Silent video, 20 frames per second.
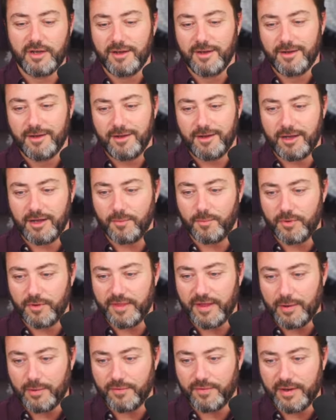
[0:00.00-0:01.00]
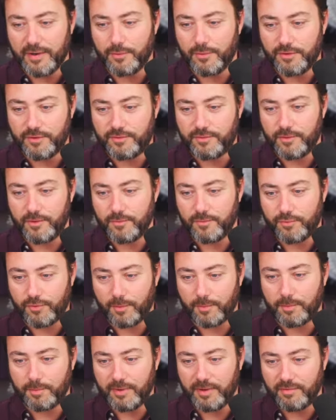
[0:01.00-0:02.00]
but that would
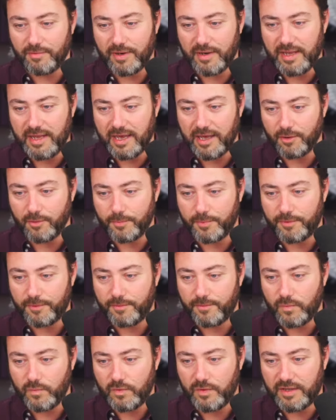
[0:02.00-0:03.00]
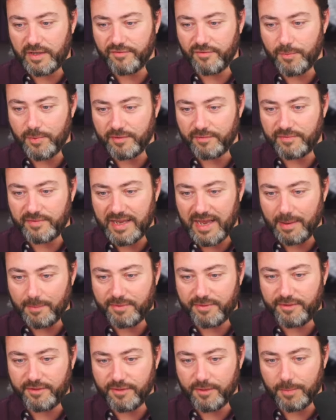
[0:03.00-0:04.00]
probably really help give a bit of
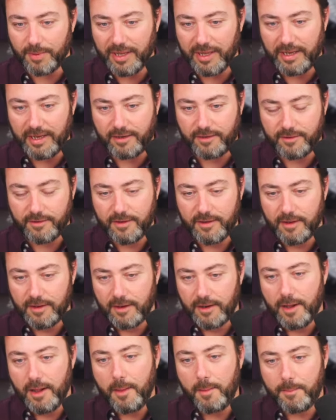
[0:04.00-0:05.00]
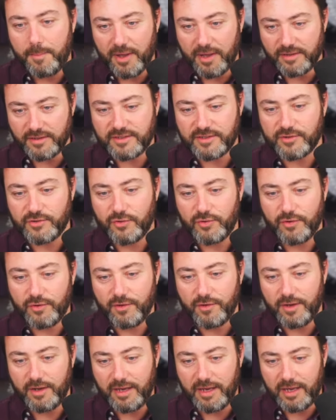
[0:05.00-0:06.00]
depth to the blade. But
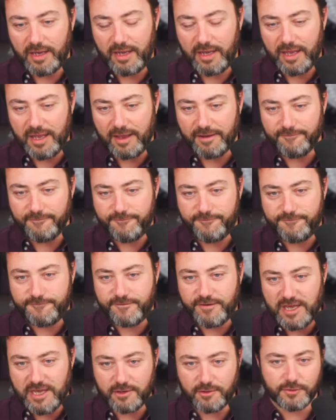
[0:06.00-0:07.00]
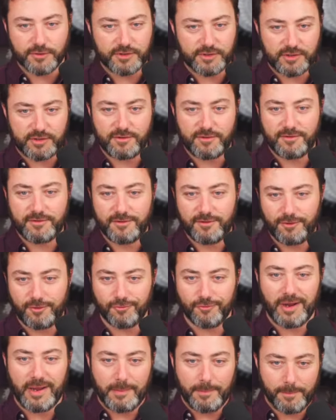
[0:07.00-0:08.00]
it feels
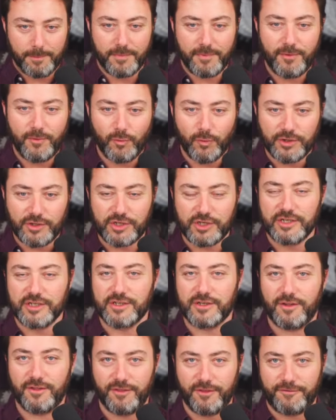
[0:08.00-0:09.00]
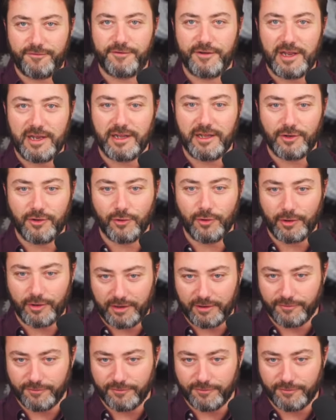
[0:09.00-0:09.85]
grim, which is the feeling you're looking